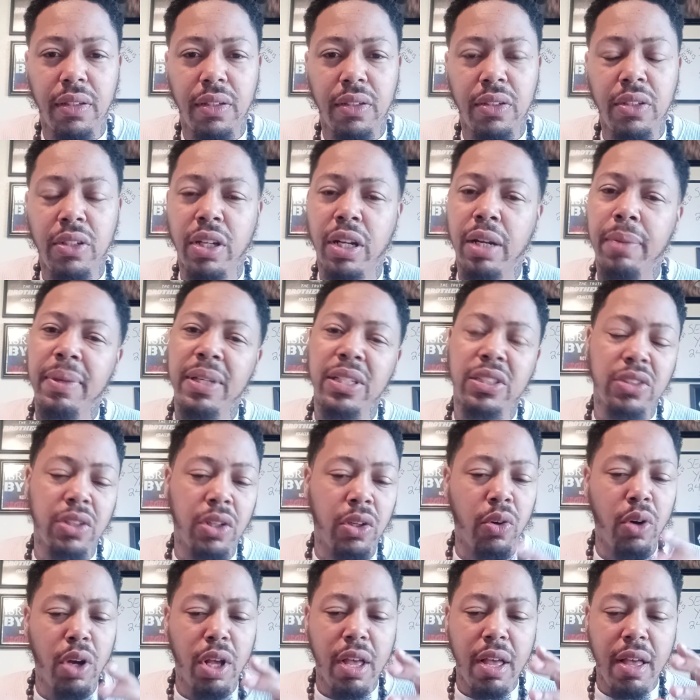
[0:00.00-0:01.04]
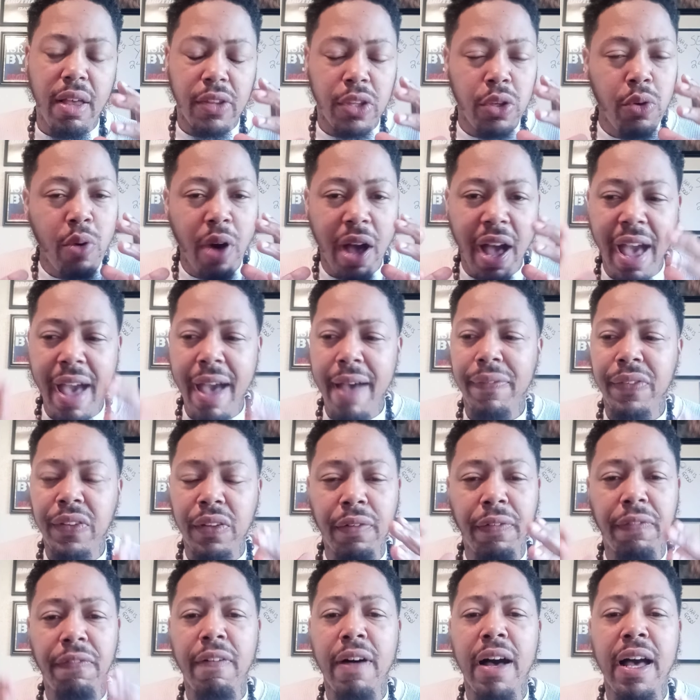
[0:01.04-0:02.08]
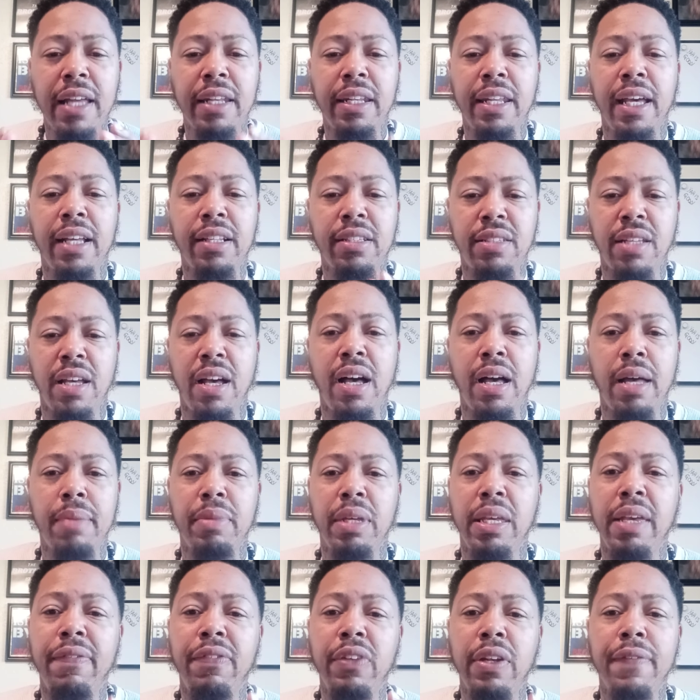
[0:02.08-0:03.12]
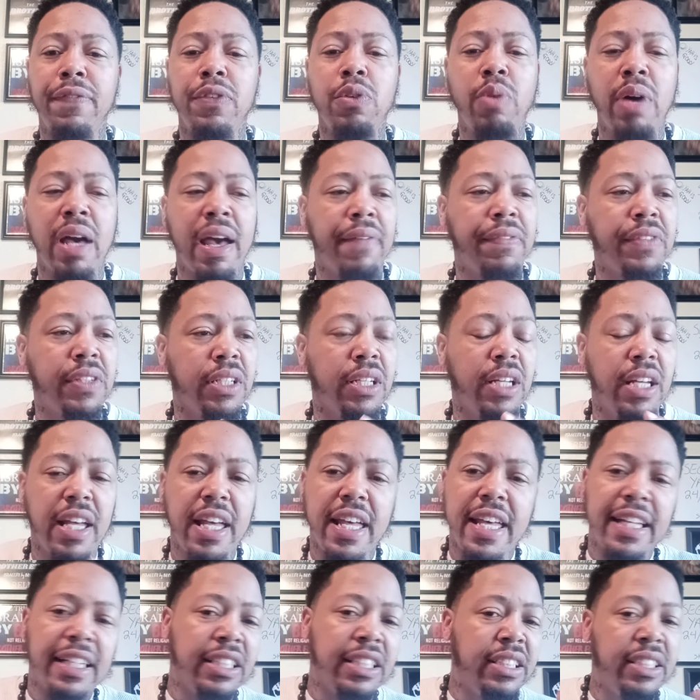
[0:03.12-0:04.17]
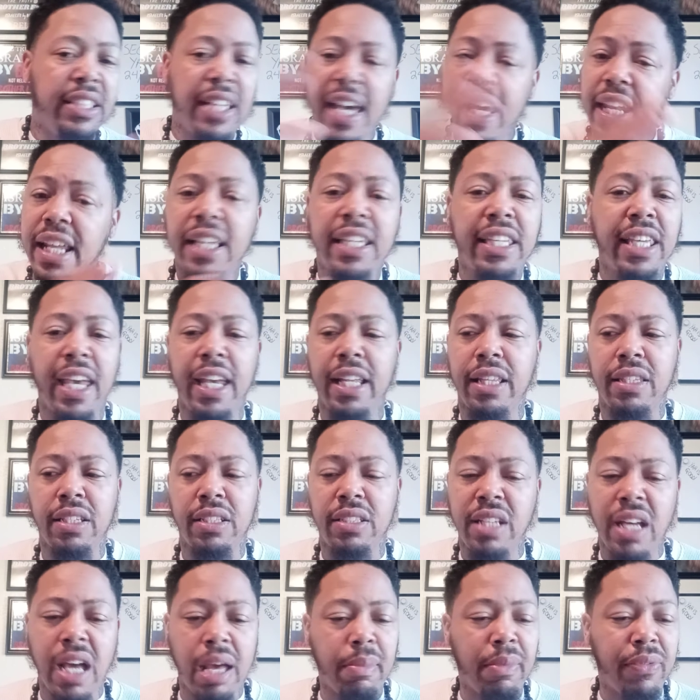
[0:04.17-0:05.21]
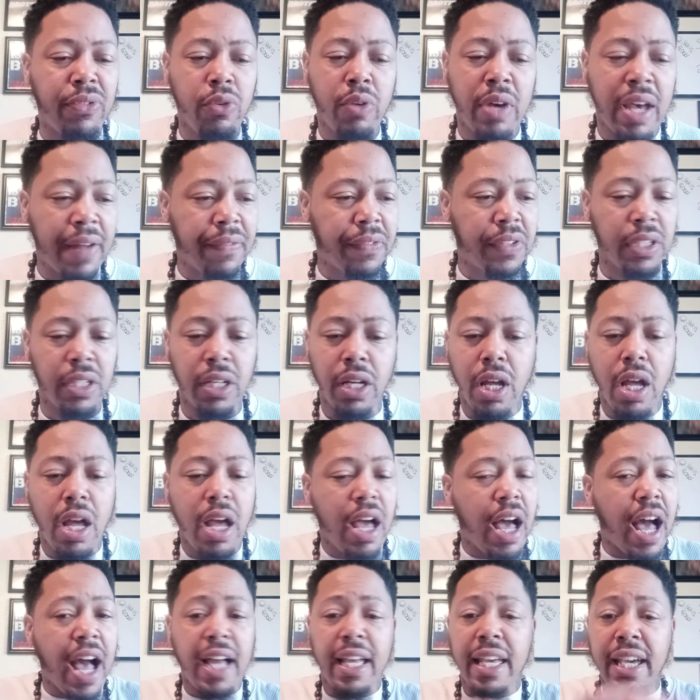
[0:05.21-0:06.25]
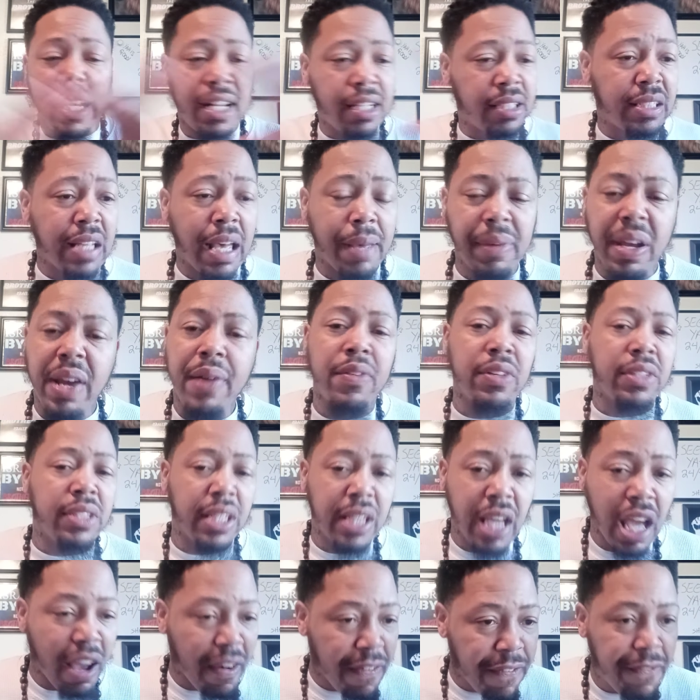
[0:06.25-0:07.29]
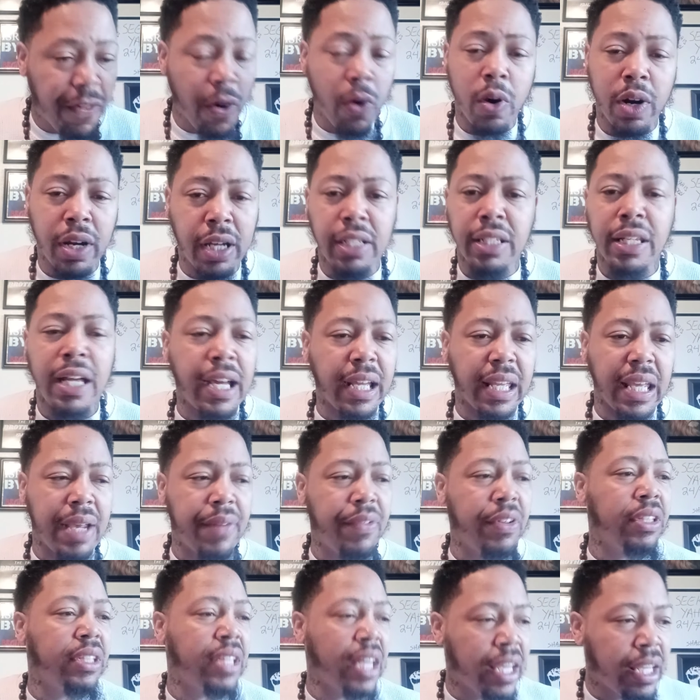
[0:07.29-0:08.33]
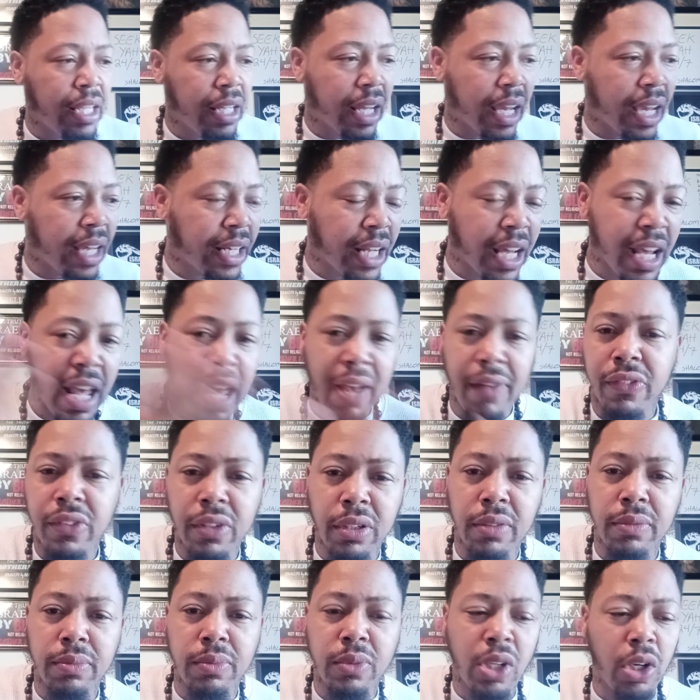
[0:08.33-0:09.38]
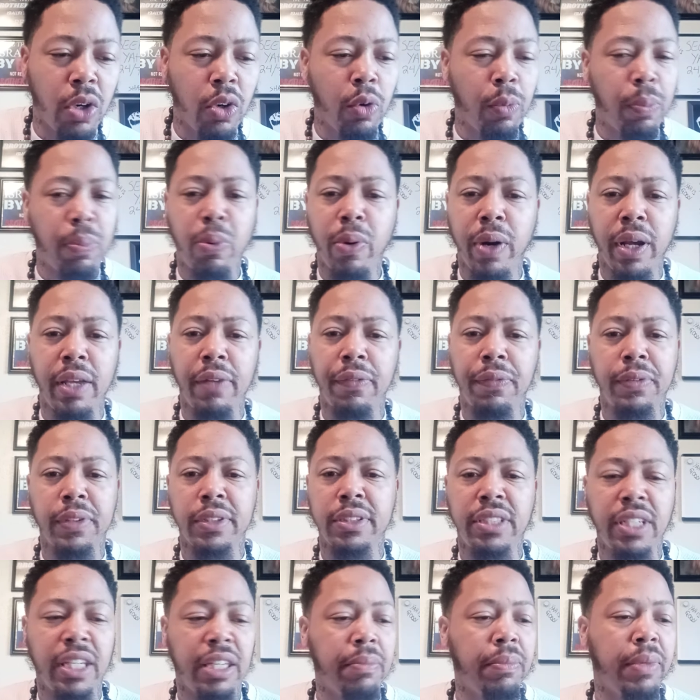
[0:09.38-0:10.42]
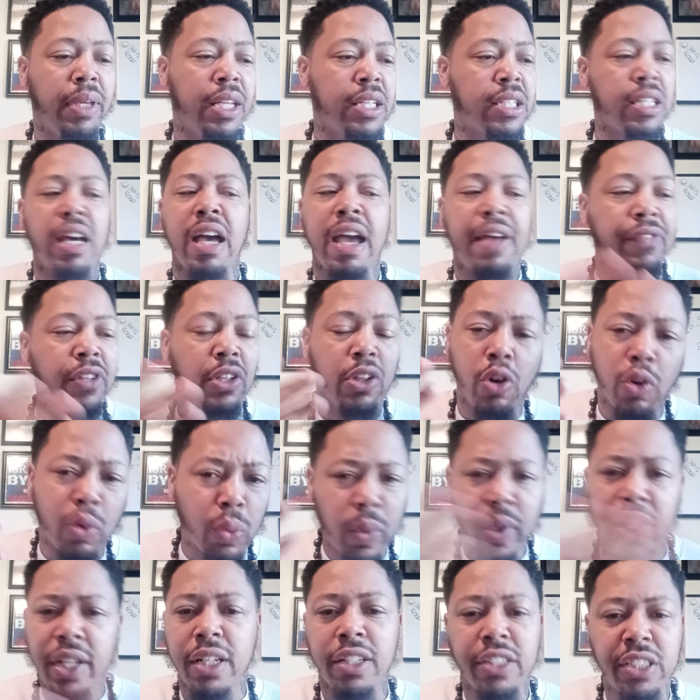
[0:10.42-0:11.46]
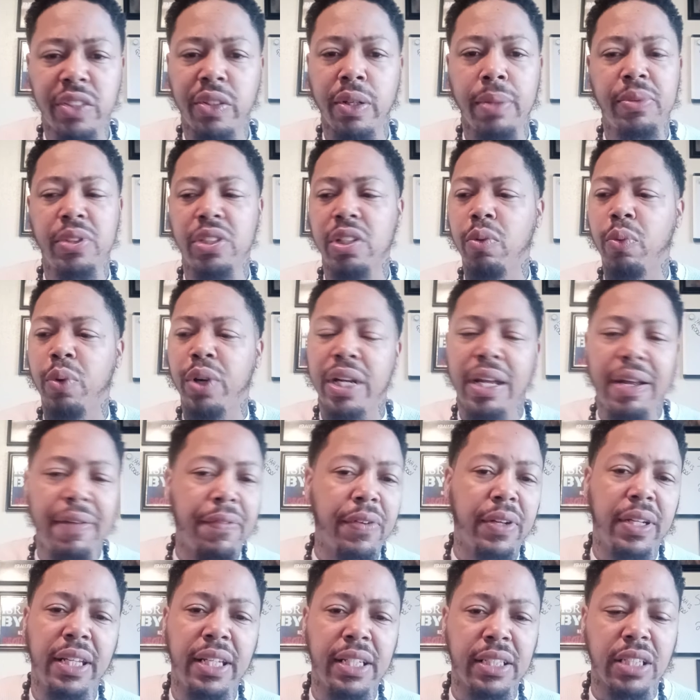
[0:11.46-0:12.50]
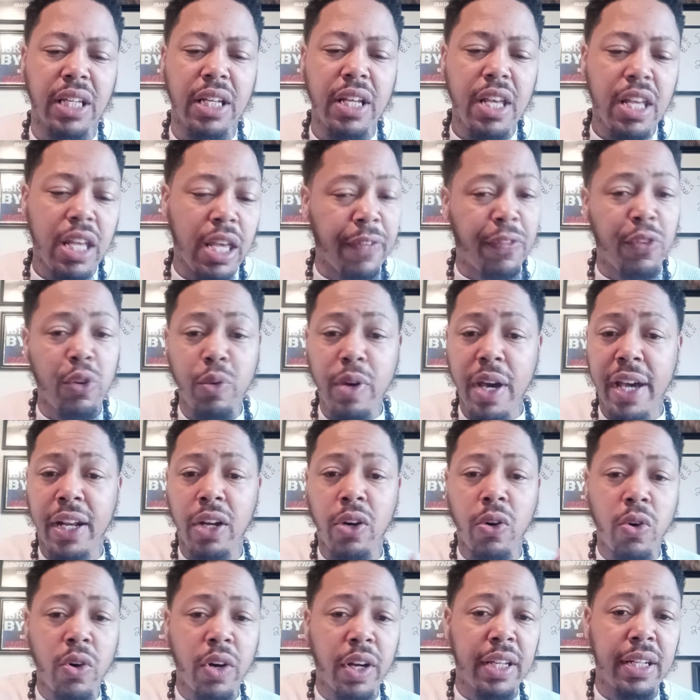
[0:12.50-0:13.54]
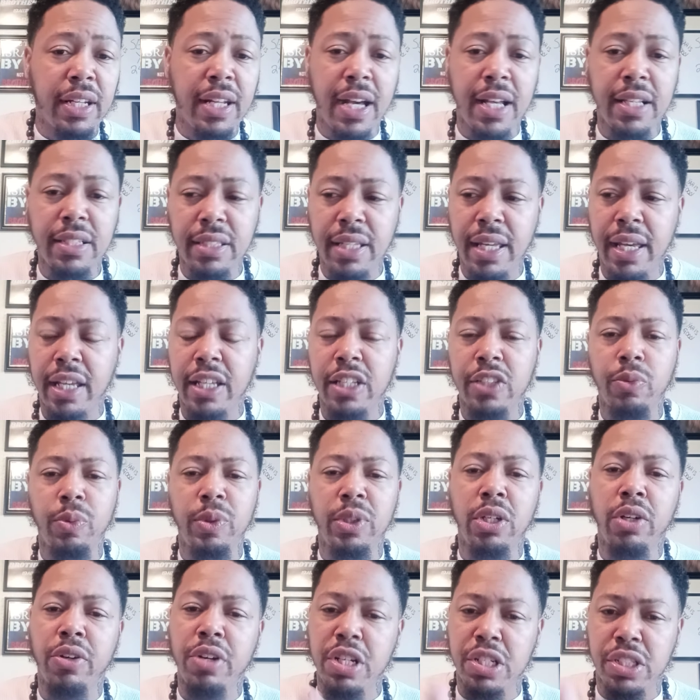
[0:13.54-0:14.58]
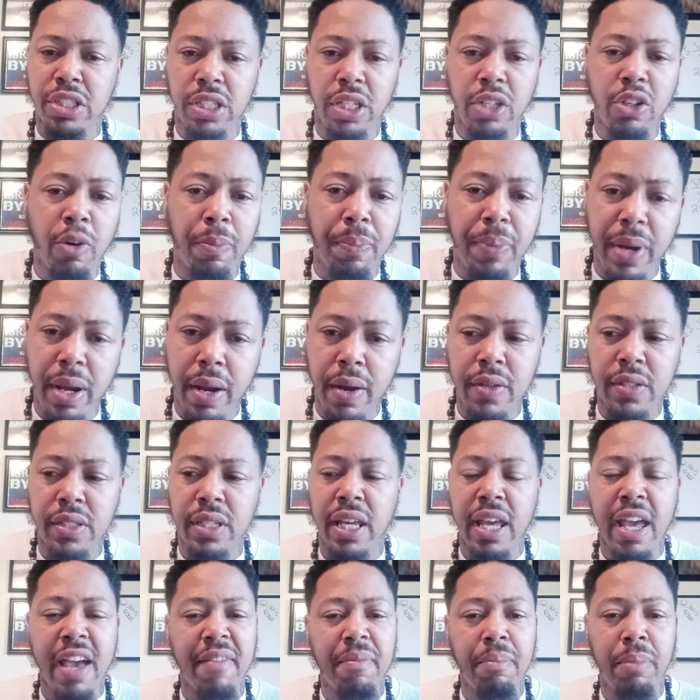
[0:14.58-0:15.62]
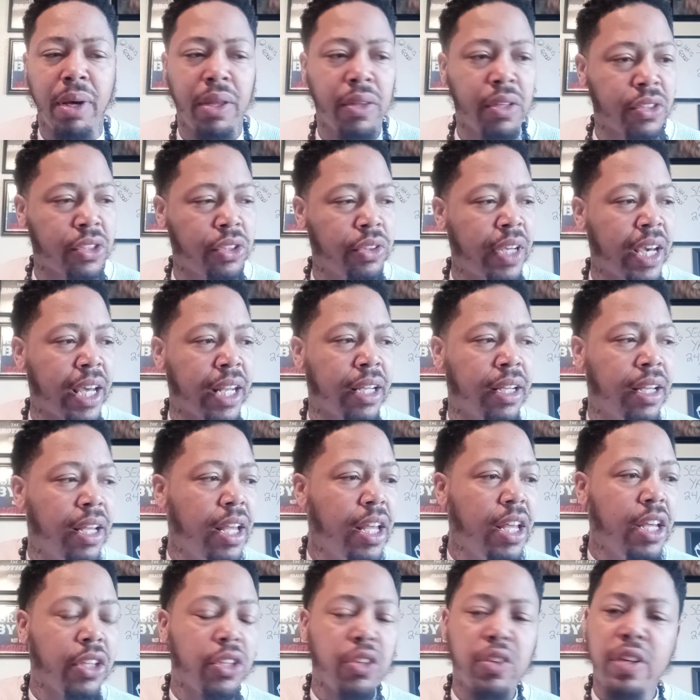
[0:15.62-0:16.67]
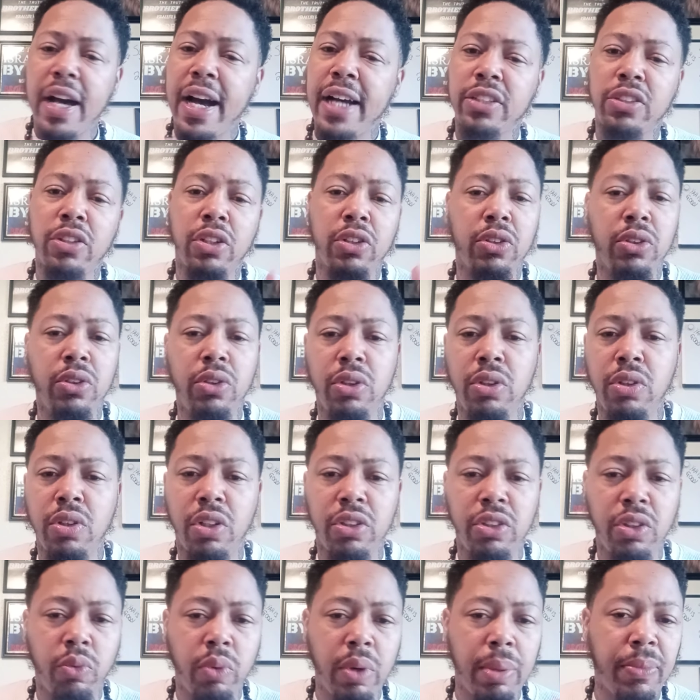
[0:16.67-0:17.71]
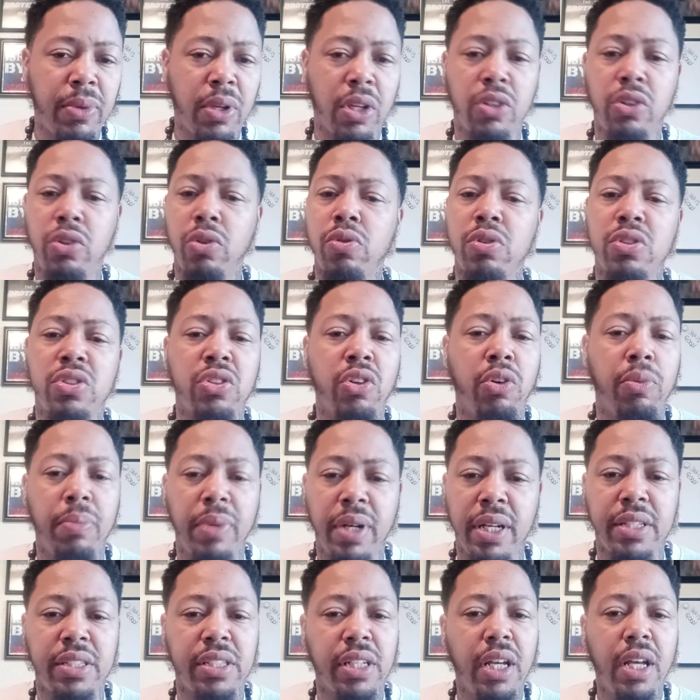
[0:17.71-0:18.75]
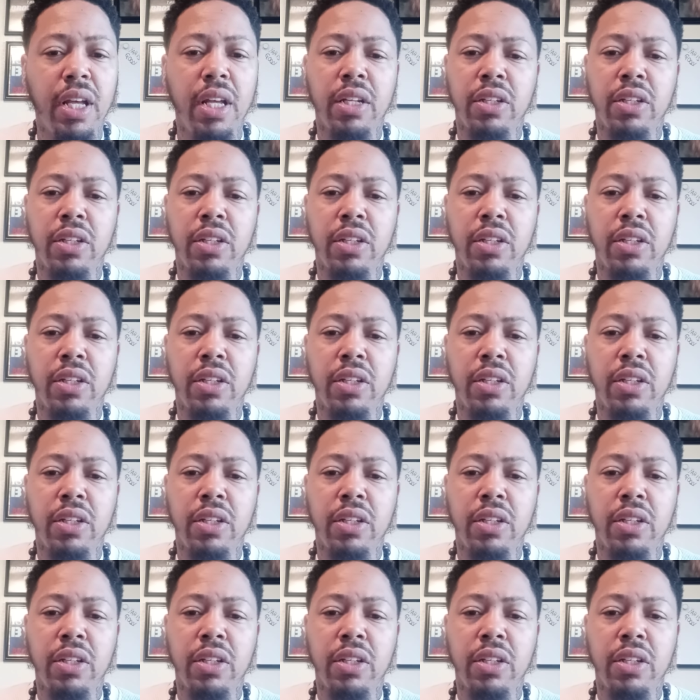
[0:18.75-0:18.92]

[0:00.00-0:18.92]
You know what I mean? So you have to find that time. Even if you have to dedicate the time. If you have to, I got to stop everything at 4 o'clock every day and I have to go pray for 10 minutes. I have to go read a scripture, whatever it is. If you got to organize that, because we know there's single parents. They have mothers. You guys are, your women are doing so much.